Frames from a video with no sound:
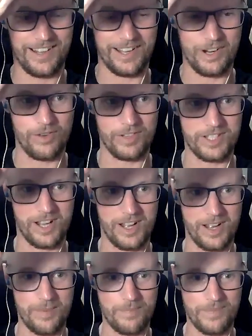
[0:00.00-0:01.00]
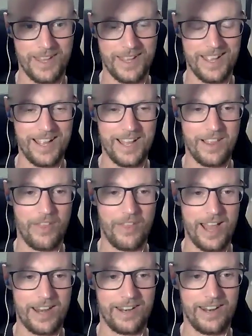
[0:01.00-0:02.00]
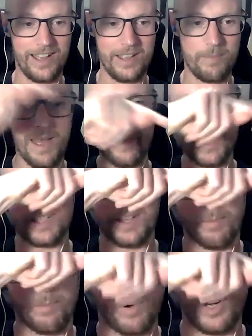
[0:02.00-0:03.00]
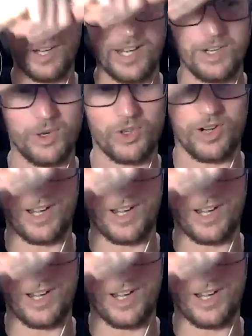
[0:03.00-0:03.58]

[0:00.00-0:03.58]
like over time, then maybe at some point in your